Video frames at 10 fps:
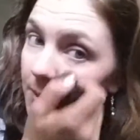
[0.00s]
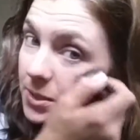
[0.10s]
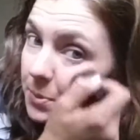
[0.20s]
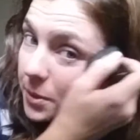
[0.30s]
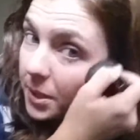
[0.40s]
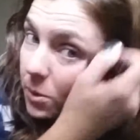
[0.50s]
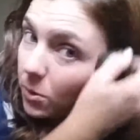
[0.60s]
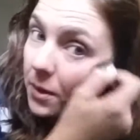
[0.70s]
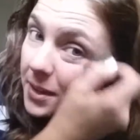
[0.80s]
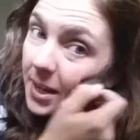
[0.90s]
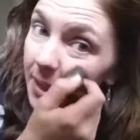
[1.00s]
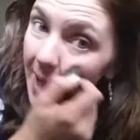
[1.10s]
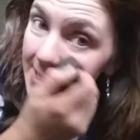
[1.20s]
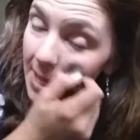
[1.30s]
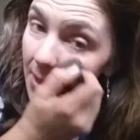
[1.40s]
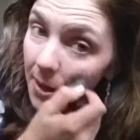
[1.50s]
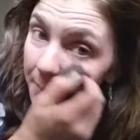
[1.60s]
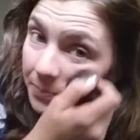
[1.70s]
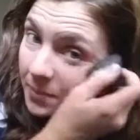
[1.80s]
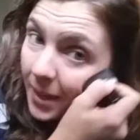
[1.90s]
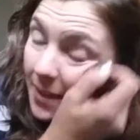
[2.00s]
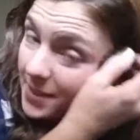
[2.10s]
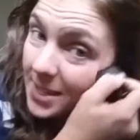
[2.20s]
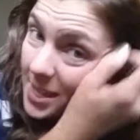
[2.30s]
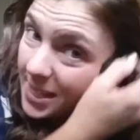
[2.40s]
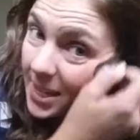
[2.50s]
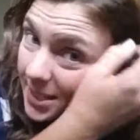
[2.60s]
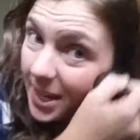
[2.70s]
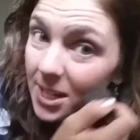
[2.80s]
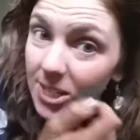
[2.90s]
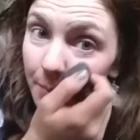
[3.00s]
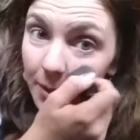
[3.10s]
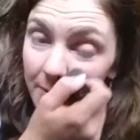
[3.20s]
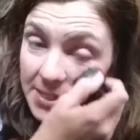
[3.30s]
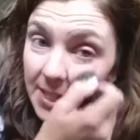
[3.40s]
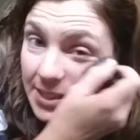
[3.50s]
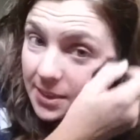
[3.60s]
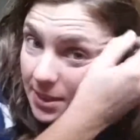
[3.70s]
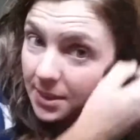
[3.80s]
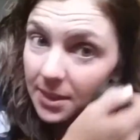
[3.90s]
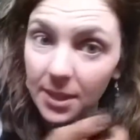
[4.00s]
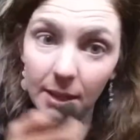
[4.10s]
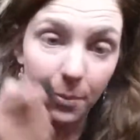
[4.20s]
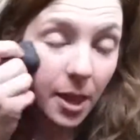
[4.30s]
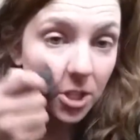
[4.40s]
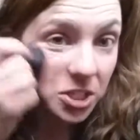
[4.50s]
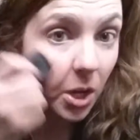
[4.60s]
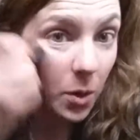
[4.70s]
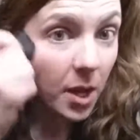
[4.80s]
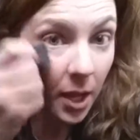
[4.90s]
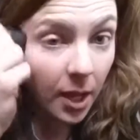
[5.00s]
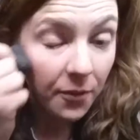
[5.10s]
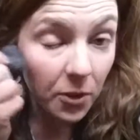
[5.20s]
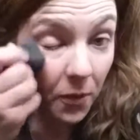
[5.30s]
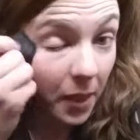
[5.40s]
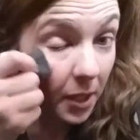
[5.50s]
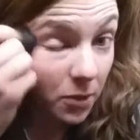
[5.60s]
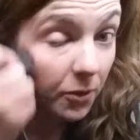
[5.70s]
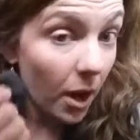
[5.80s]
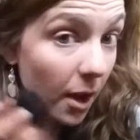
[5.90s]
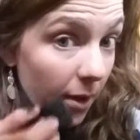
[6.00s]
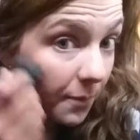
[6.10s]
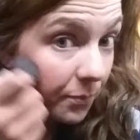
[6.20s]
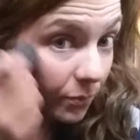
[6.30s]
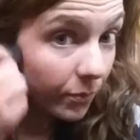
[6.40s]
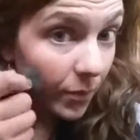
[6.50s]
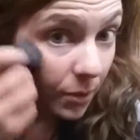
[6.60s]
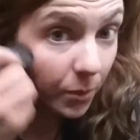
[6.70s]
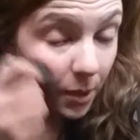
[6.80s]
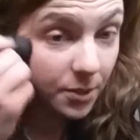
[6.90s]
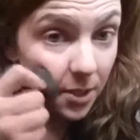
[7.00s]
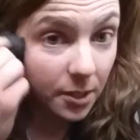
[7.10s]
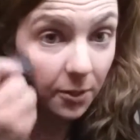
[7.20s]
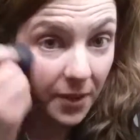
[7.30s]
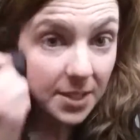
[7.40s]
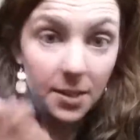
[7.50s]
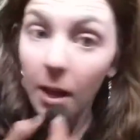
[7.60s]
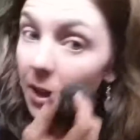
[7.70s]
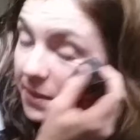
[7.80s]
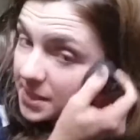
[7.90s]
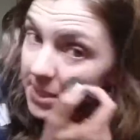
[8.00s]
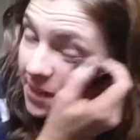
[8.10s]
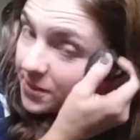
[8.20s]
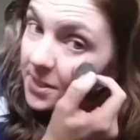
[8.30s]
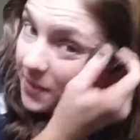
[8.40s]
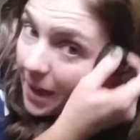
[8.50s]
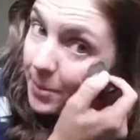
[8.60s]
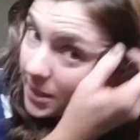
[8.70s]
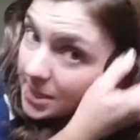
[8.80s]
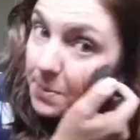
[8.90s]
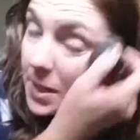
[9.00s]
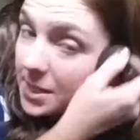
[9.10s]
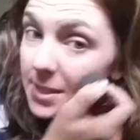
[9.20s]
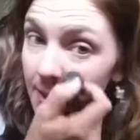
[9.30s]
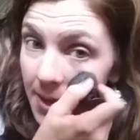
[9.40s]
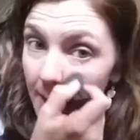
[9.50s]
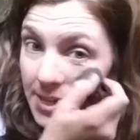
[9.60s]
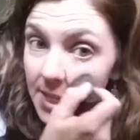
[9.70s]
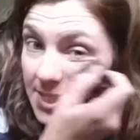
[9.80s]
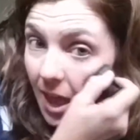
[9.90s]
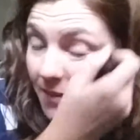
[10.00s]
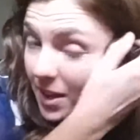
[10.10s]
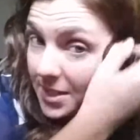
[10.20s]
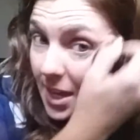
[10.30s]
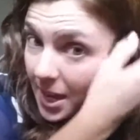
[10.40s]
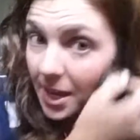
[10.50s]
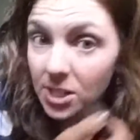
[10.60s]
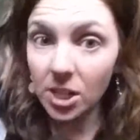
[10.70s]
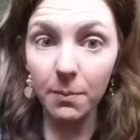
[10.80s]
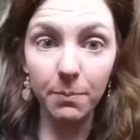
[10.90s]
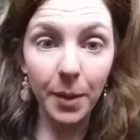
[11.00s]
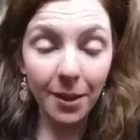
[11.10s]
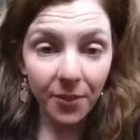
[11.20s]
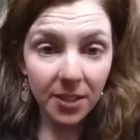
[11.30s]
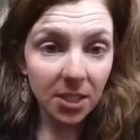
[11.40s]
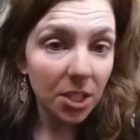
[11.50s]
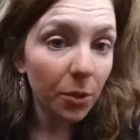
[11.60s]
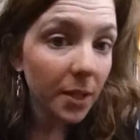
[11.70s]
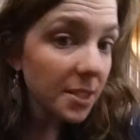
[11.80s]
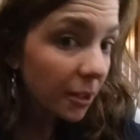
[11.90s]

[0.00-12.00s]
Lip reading: So it's pretty cool that it lasts that long. And this has anti-aging benefits in the blush. So if you feel like you've got wrinkles on your face at all, this stuff is fabulous because it does have anti-aging benefits to it.